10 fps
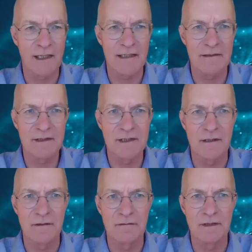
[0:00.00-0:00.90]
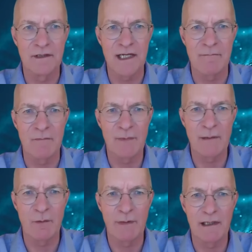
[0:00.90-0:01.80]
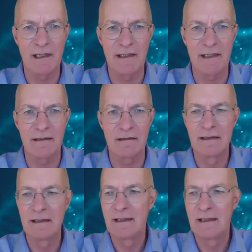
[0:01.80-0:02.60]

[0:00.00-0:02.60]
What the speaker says: credit to the team of people behind it.